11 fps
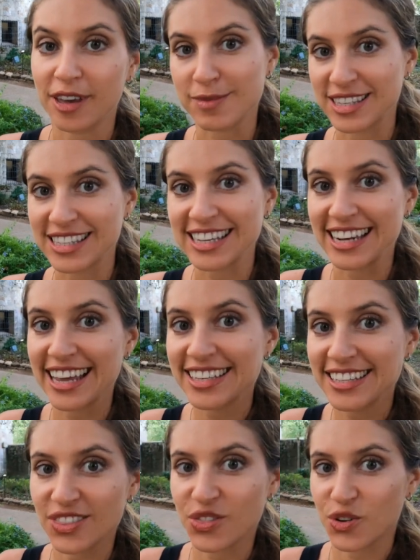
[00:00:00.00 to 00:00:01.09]
famous in
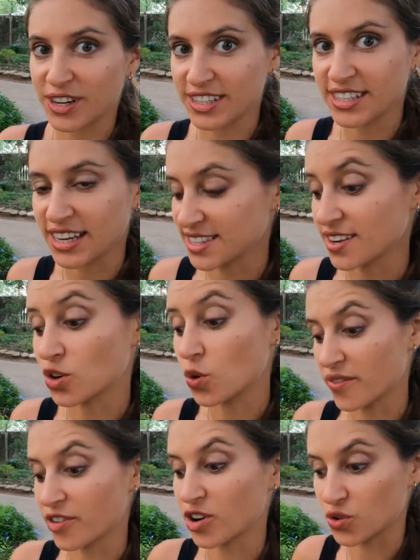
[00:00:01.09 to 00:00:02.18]
1836, and
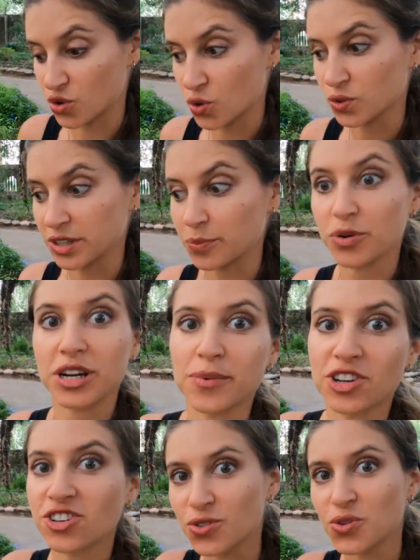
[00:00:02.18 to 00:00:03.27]
whoever controlled it pretty
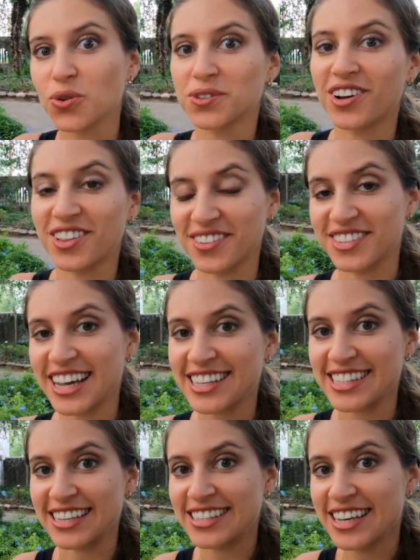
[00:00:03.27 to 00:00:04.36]
much controlled all of
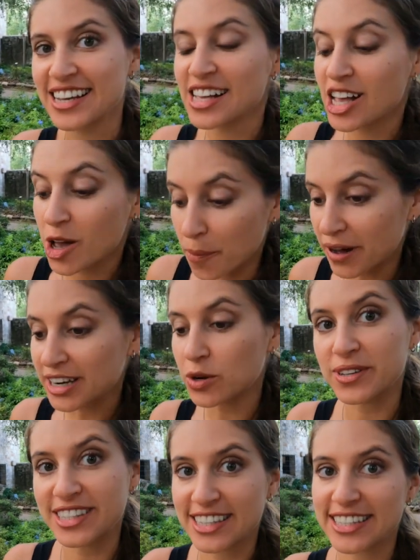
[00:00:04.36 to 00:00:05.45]
Texas, but it
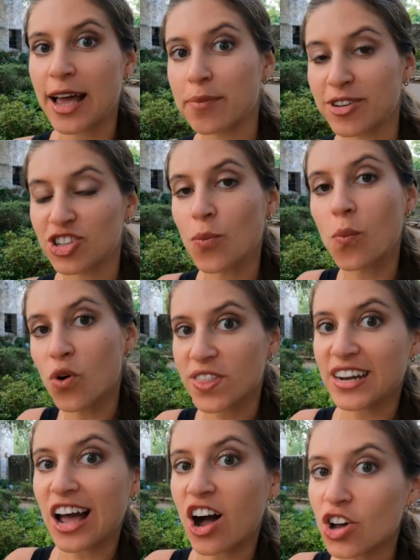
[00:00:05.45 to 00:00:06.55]
was established more
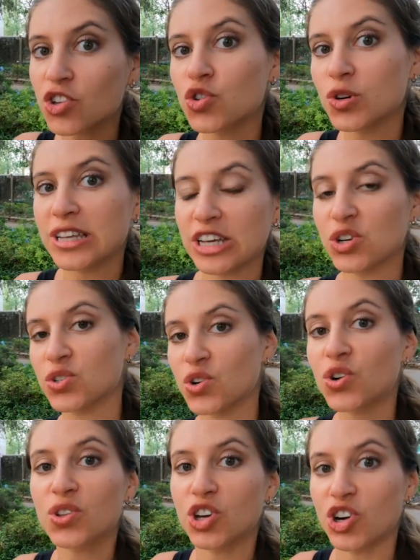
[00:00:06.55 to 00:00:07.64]
than 100 years
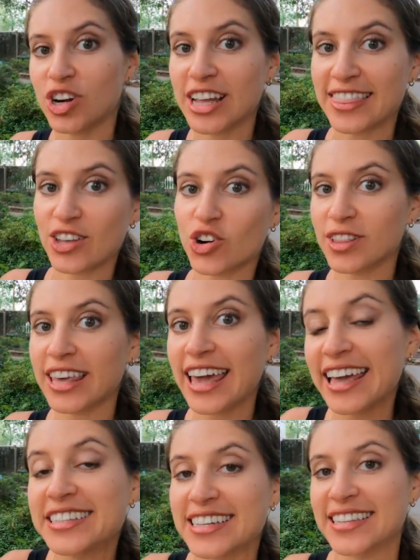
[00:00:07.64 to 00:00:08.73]
earlier in the early
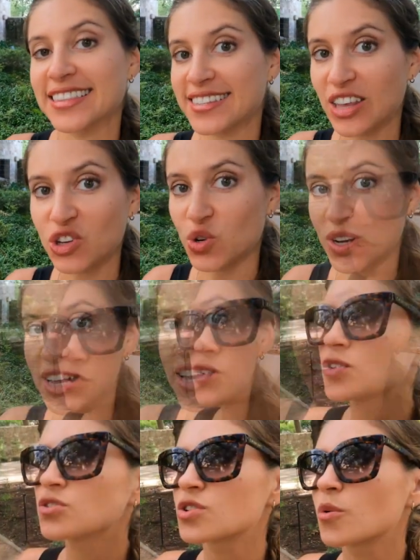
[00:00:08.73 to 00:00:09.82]
18th century.
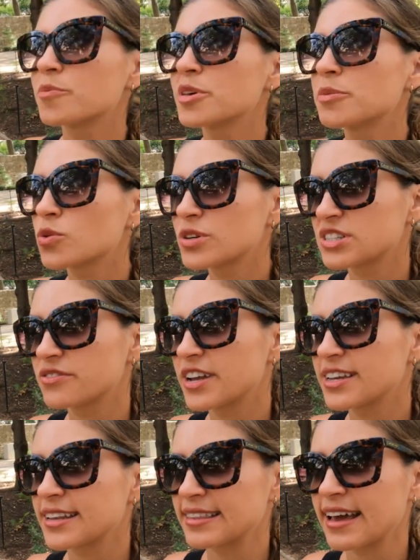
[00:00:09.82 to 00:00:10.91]
So when people were
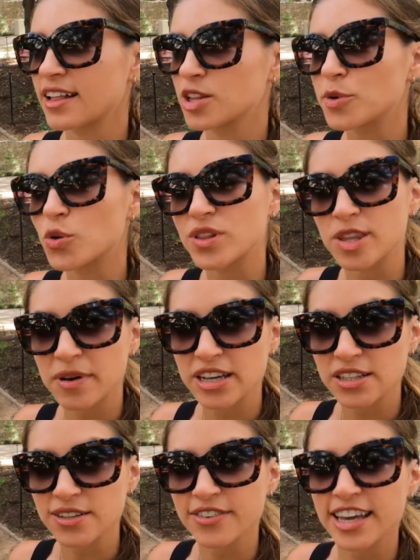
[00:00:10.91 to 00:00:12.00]
defending the Alamo in the
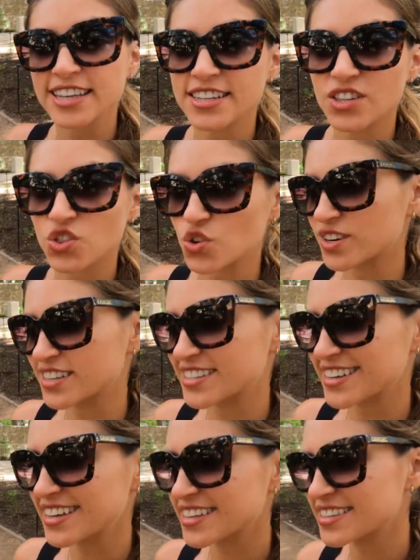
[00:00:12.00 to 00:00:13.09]
Battle of
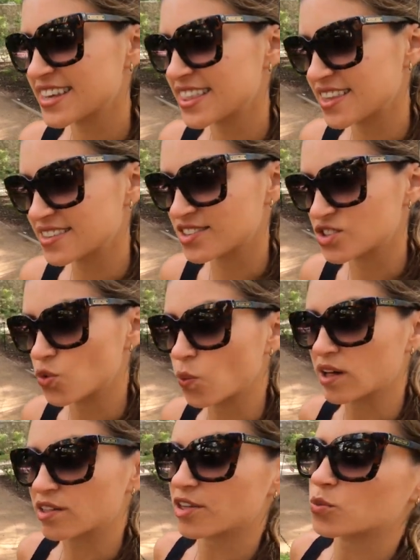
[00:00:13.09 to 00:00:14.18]
1836, this is the
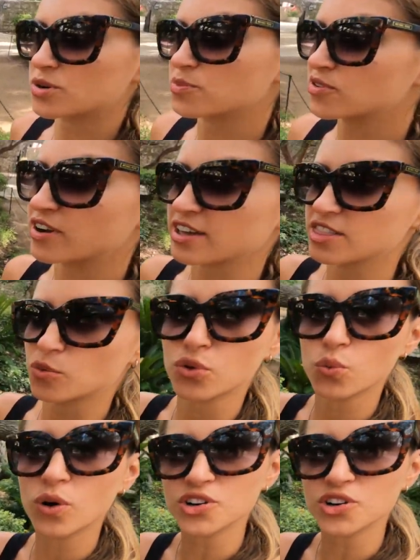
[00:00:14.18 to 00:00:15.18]
well that would provide them with